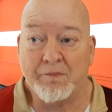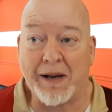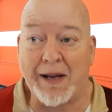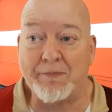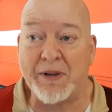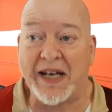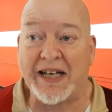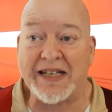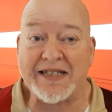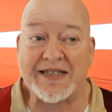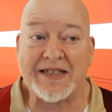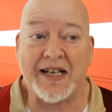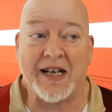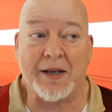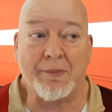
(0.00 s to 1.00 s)
My
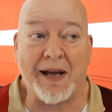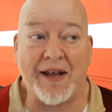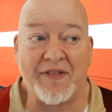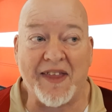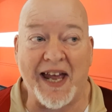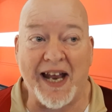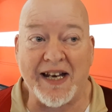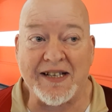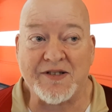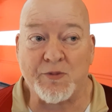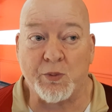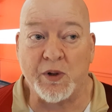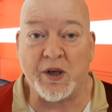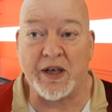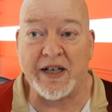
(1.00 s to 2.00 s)
biggest thing about that is
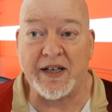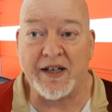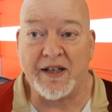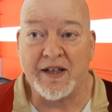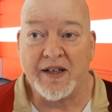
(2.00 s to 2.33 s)
really